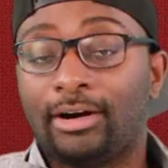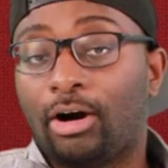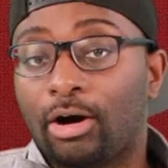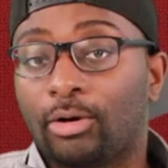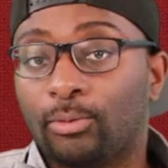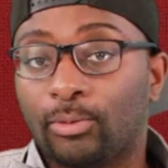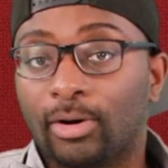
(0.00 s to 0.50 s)
an
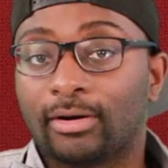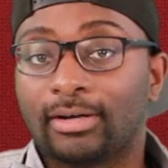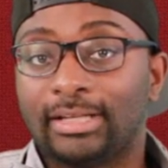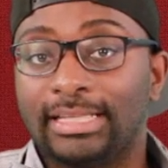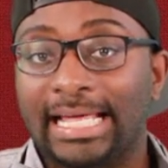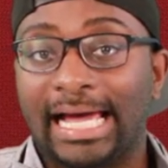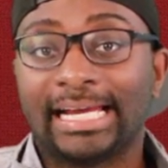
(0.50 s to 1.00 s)

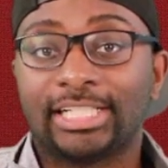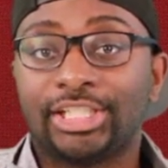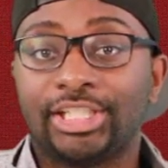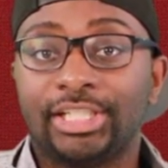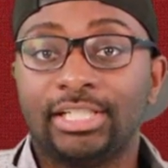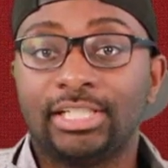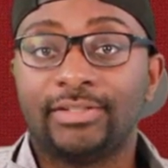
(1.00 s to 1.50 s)
artwork that
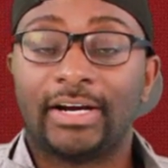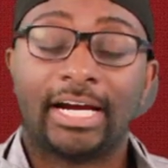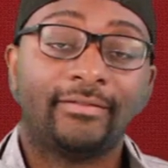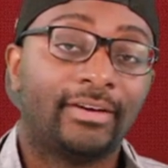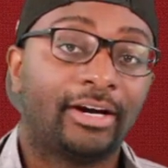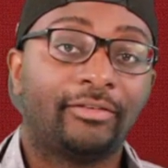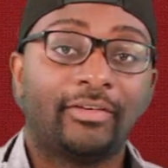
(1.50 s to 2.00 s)
she's
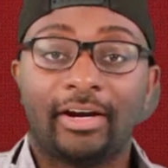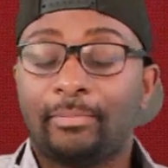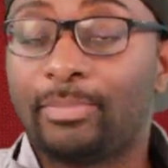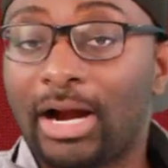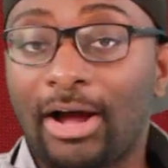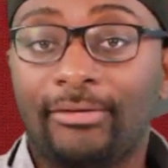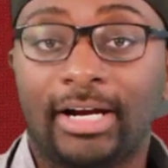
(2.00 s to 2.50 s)
very, very, very
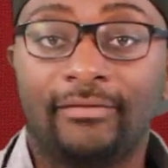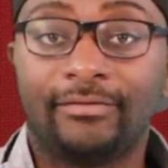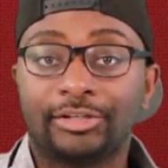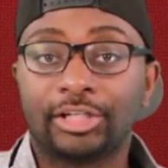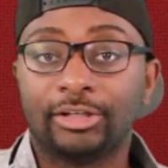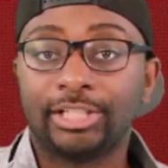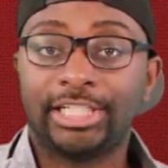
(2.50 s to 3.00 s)
proud of.
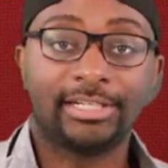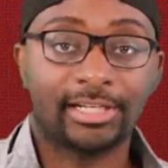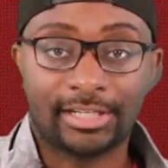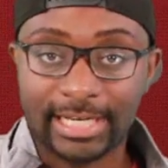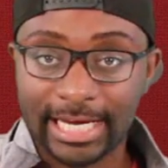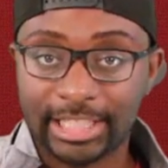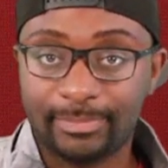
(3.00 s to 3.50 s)
So she has a
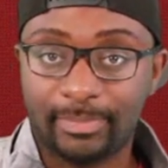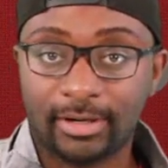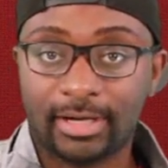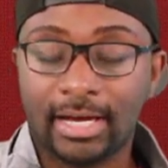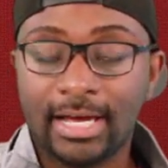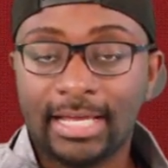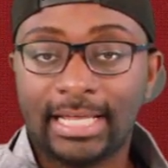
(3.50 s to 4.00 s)

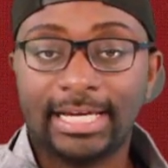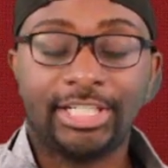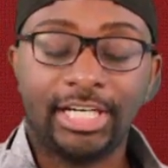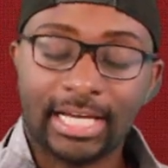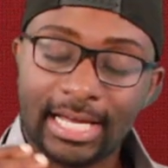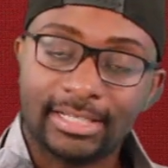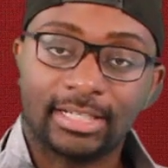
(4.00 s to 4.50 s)
sketchbook, and
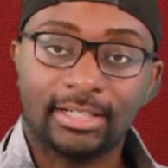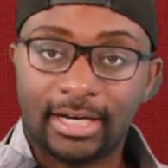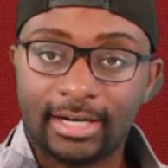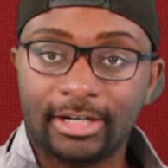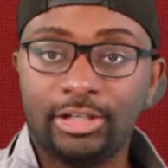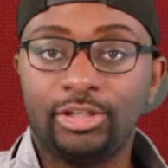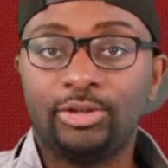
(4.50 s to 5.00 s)
she has a
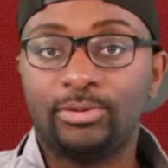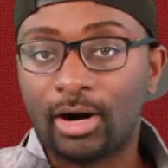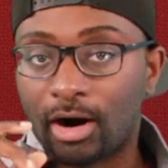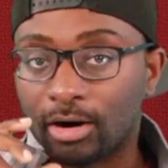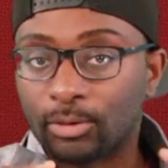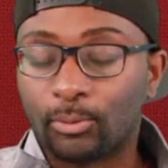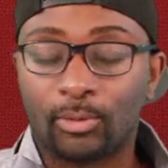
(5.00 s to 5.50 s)
lot of nude
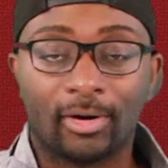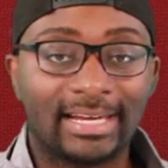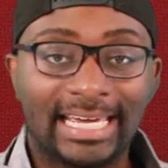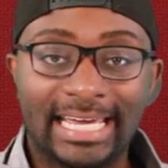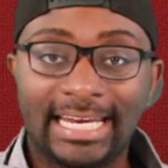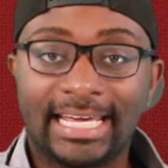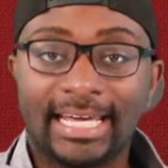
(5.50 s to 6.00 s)

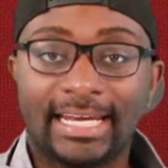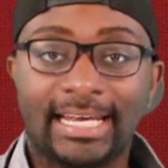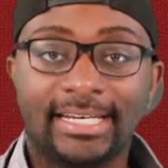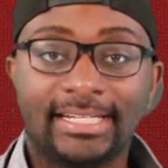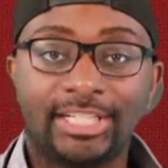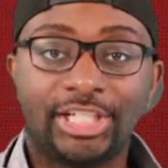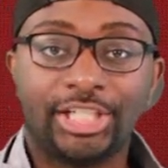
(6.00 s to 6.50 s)
artwork in it,
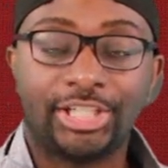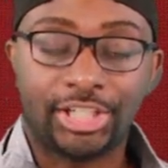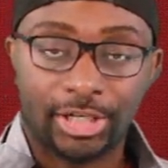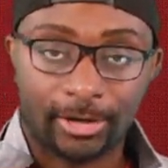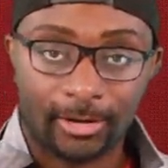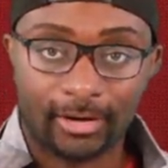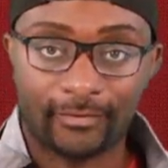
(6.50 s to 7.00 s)
and she
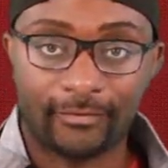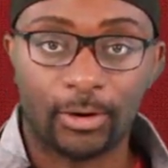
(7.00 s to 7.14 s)
shared a